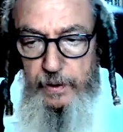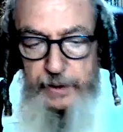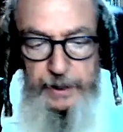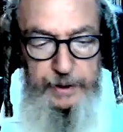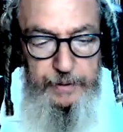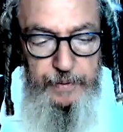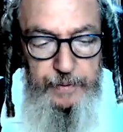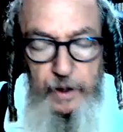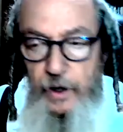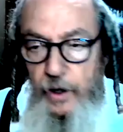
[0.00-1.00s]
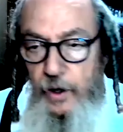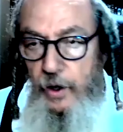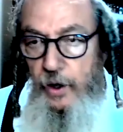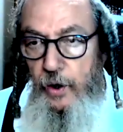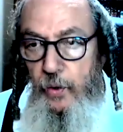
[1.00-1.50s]
okay.
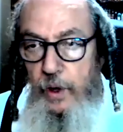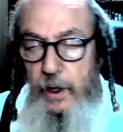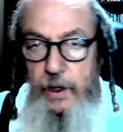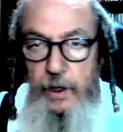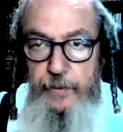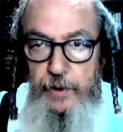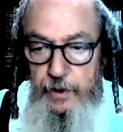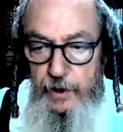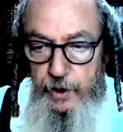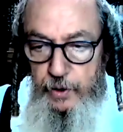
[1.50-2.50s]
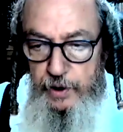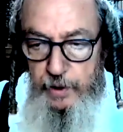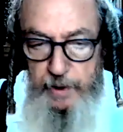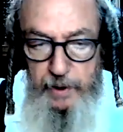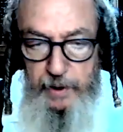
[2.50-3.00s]
Welcome to the Likutey
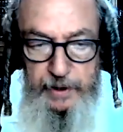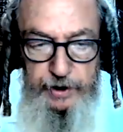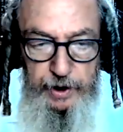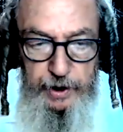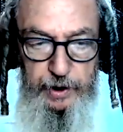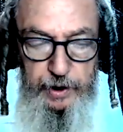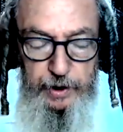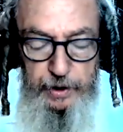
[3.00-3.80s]
Moharan Shir,